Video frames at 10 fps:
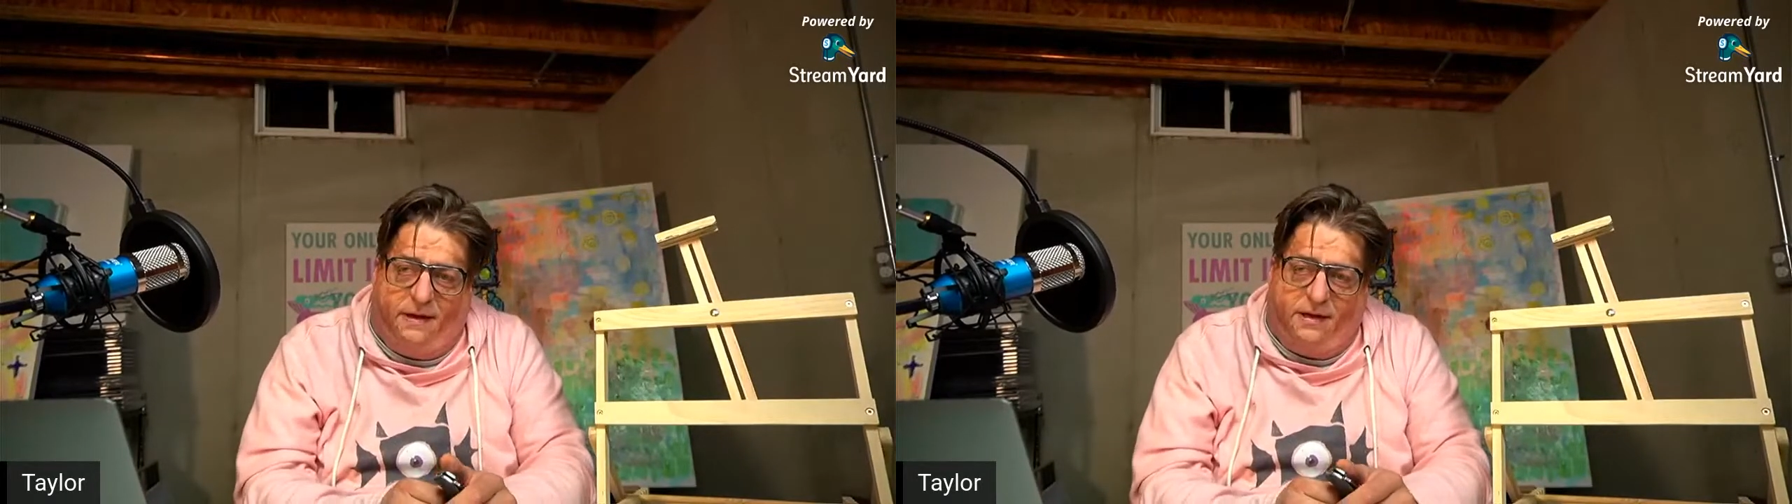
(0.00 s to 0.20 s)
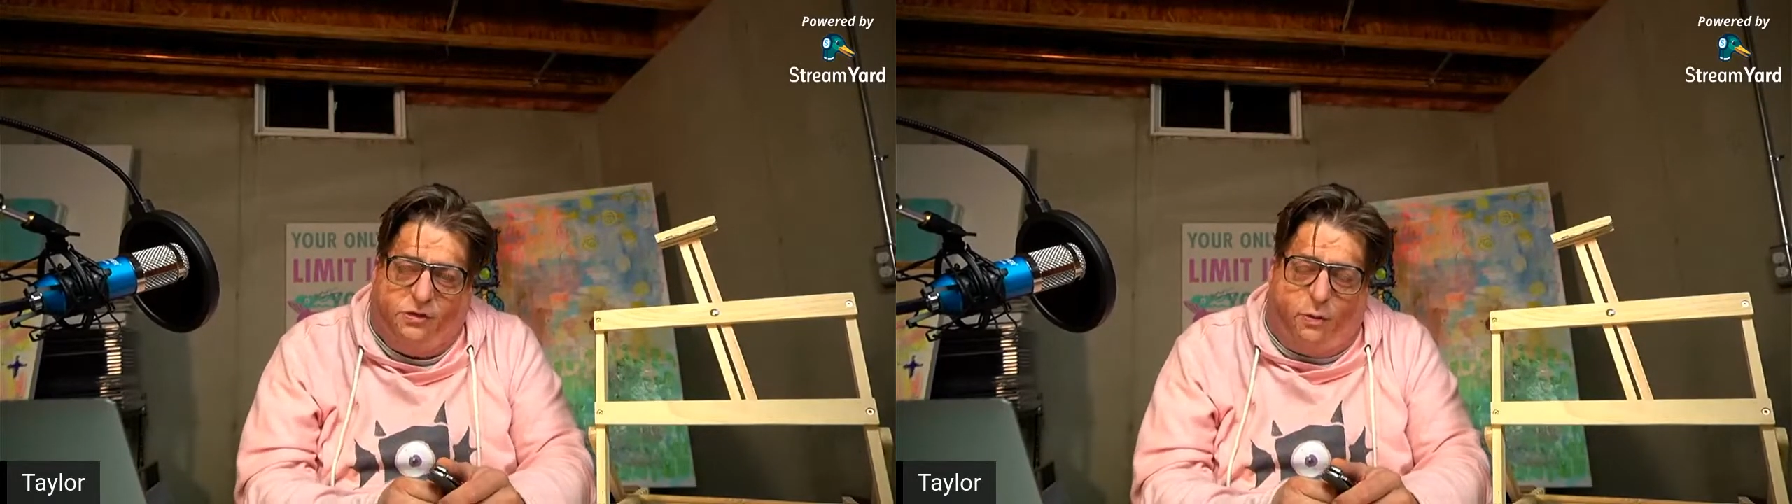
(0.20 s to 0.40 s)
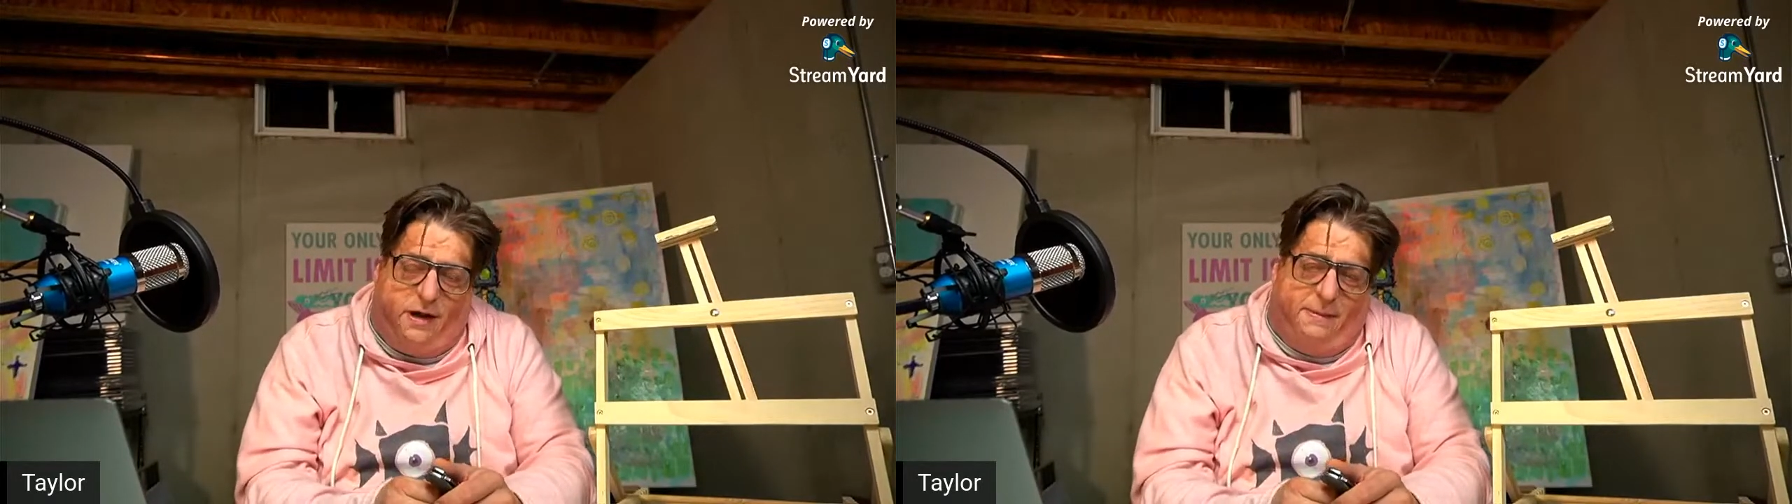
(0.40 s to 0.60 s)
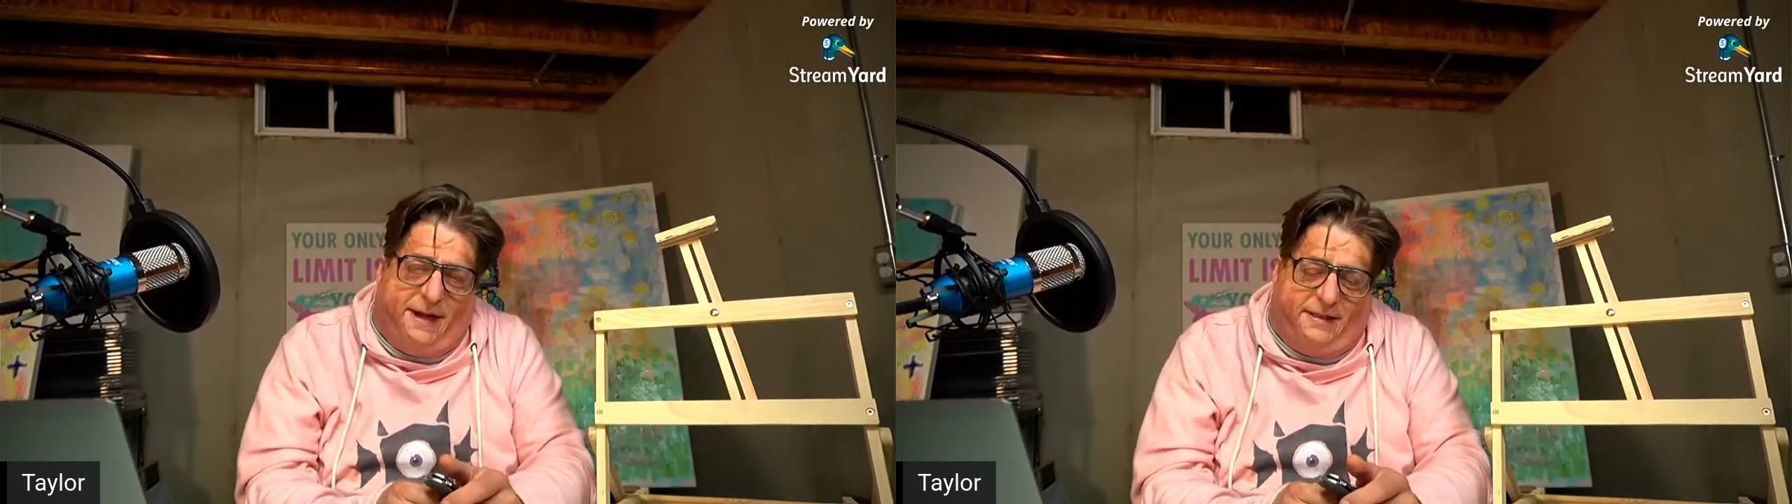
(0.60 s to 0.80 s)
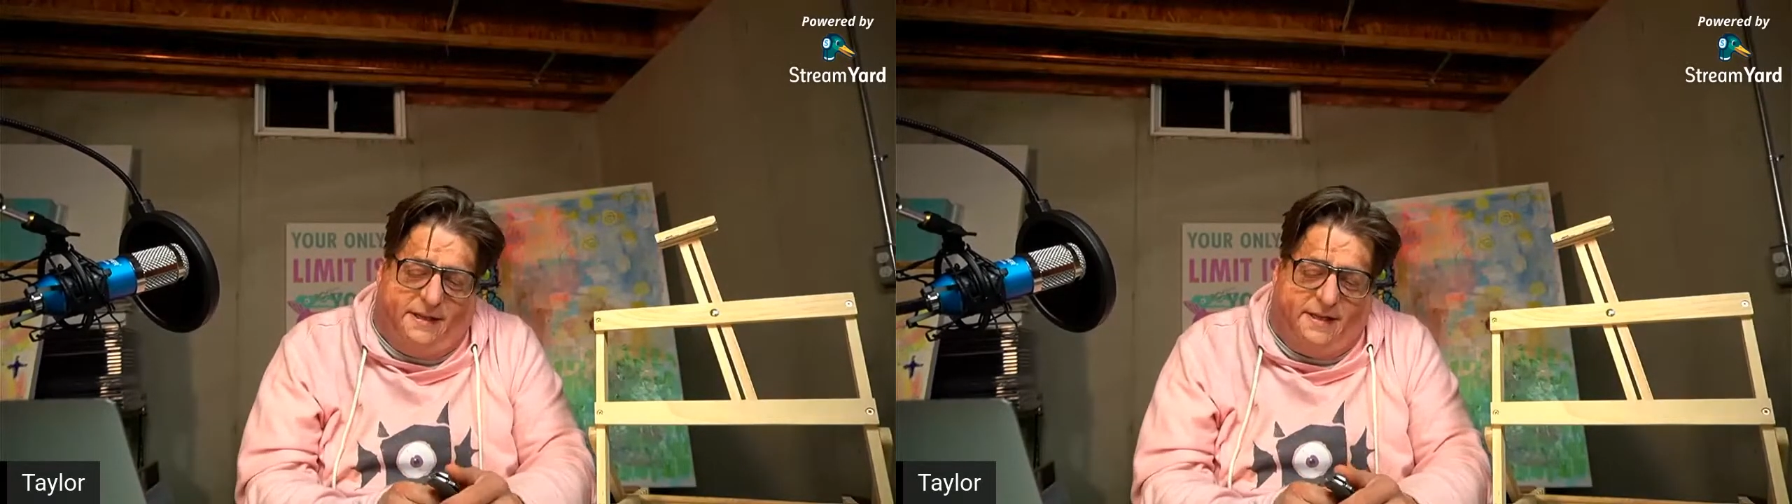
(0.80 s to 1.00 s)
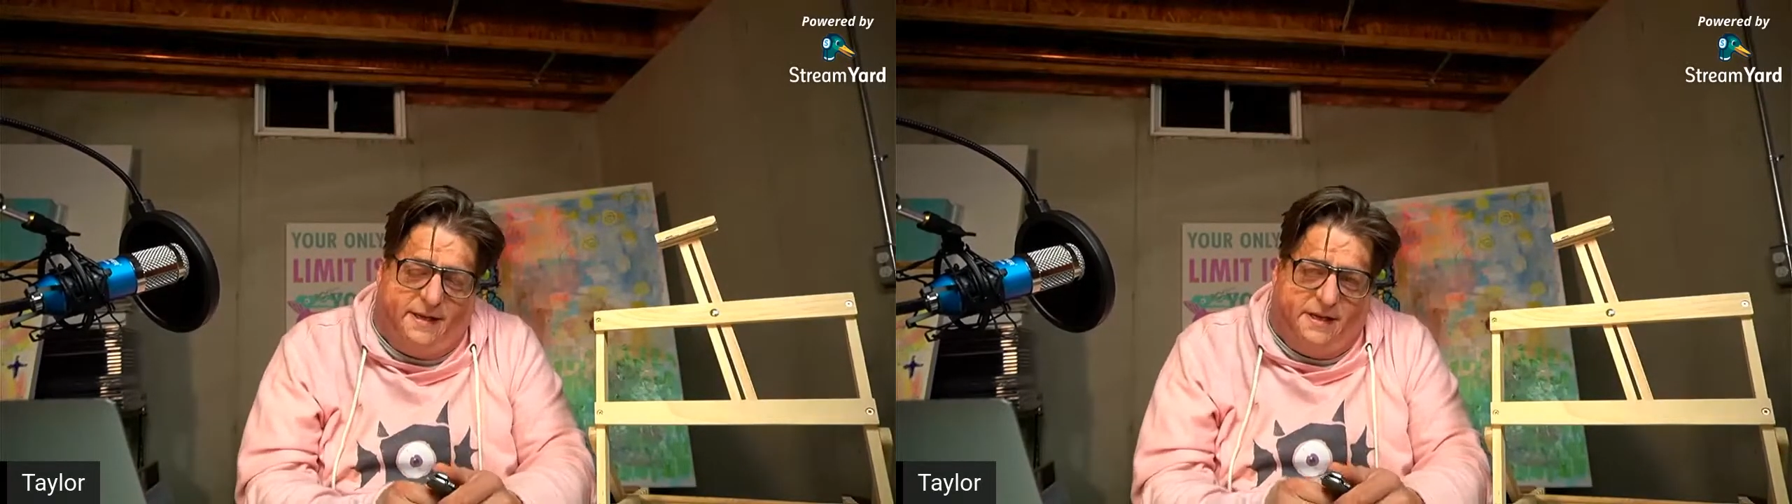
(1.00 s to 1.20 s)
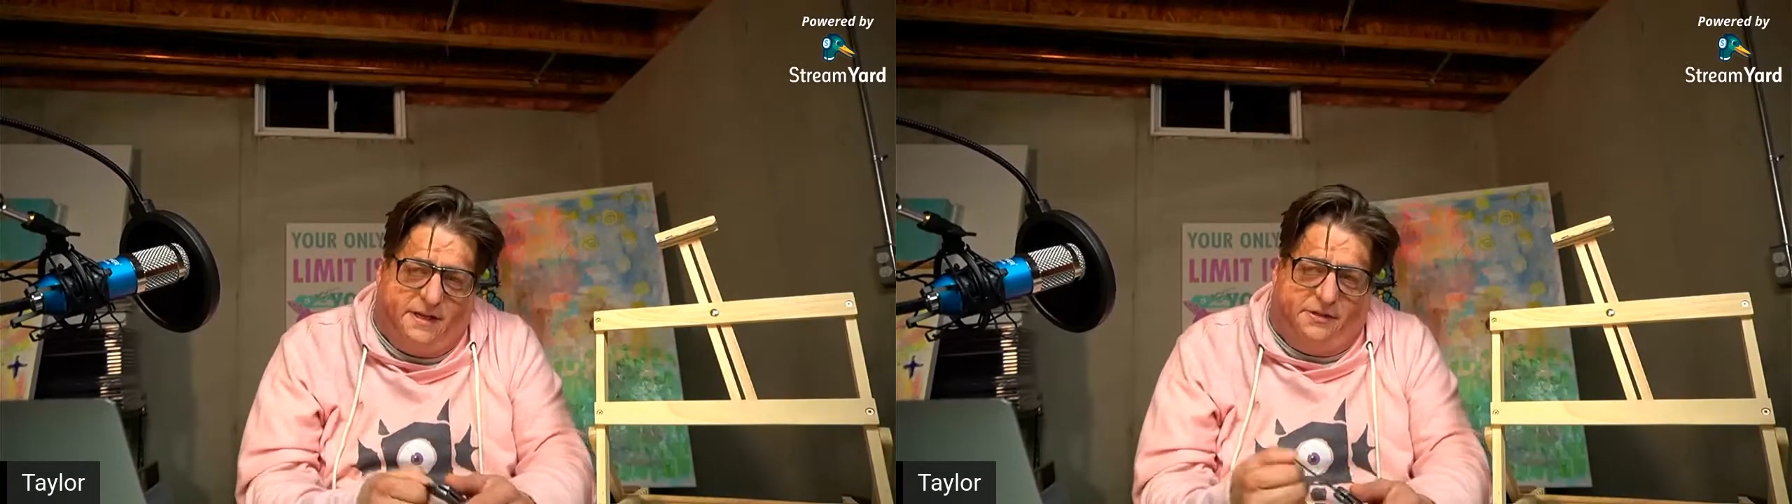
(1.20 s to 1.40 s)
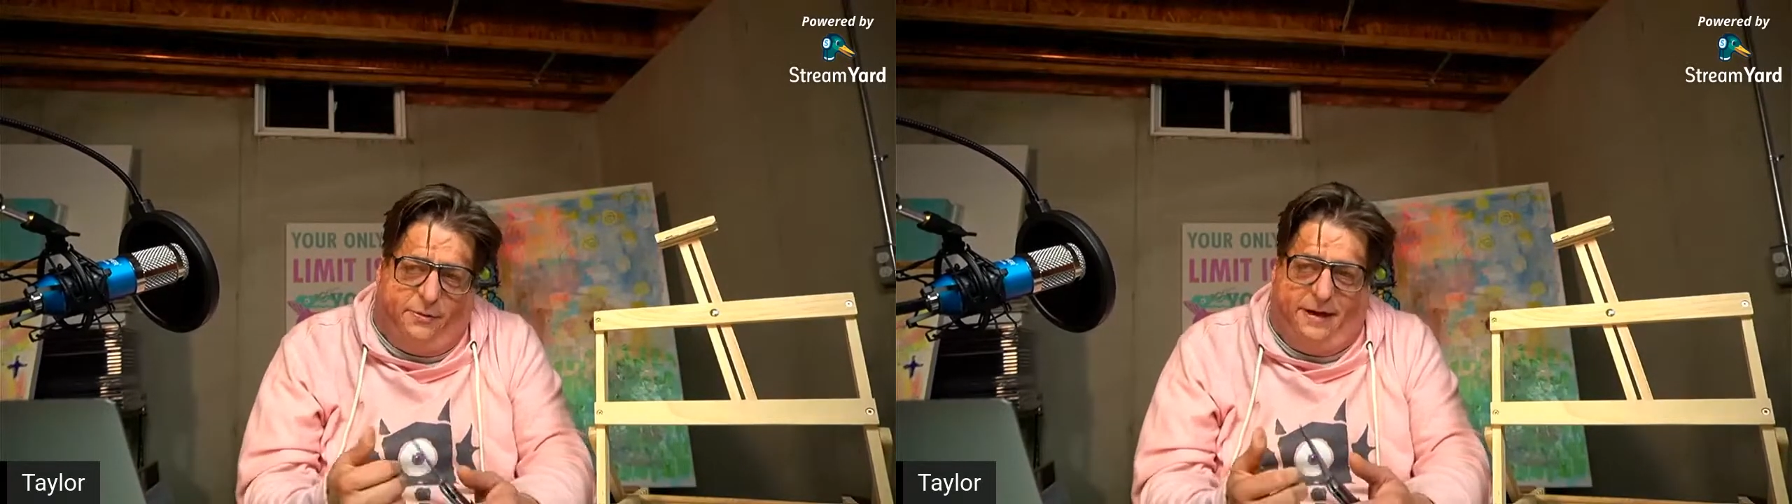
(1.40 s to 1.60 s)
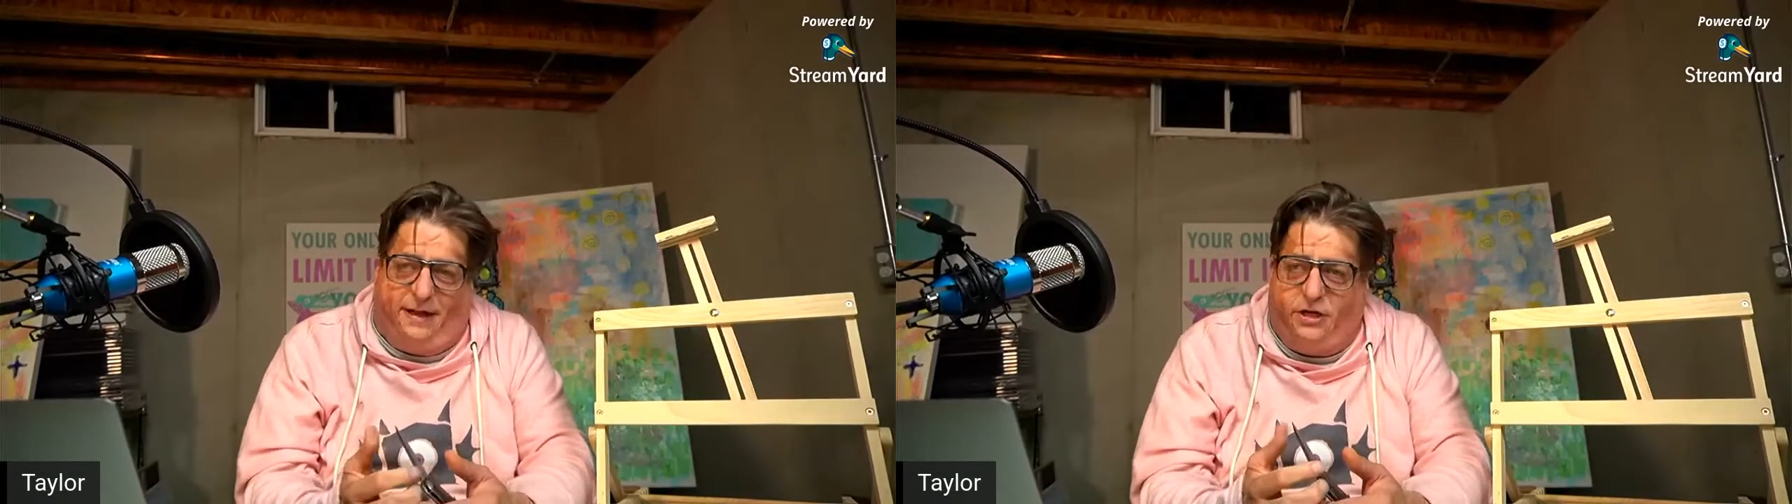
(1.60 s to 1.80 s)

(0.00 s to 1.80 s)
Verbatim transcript: 20 boxes, $200